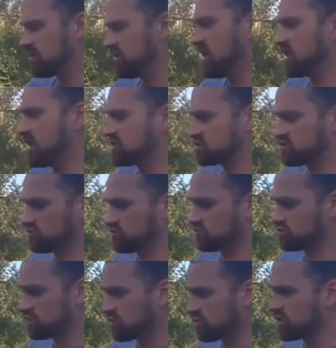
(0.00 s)
that is
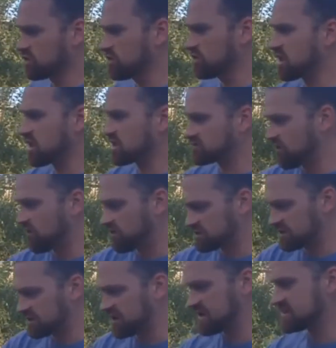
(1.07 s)
truly unique as far as
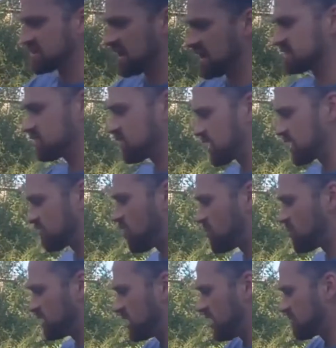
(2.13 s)
the insides of what I've
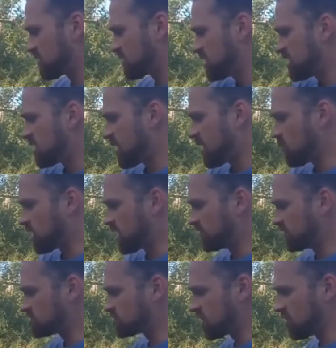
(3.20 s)
opened up and what
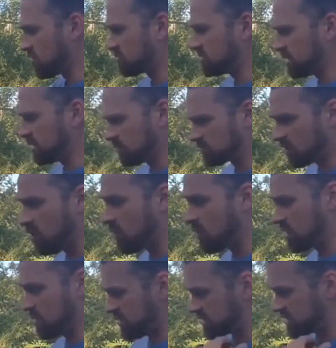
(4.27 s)
I've shown people, the only
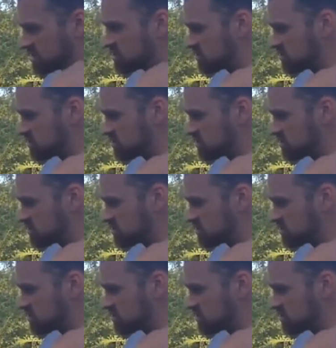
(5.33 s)
one that's